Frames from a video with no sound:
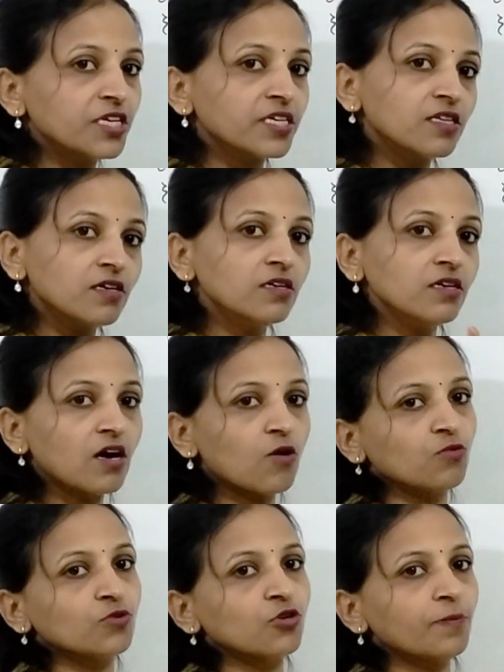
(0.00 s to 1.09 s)
check the
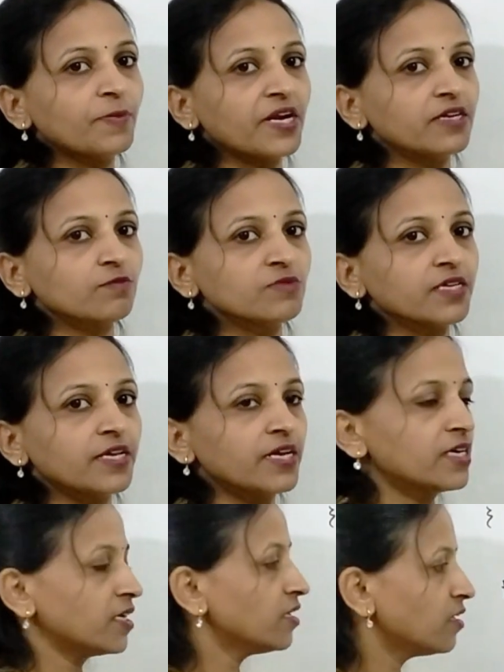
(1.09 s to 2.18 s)
count of items
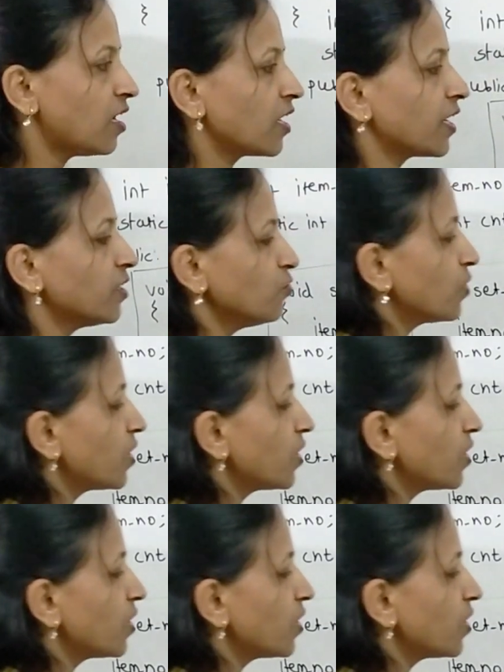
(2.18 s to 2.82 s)
created. Again you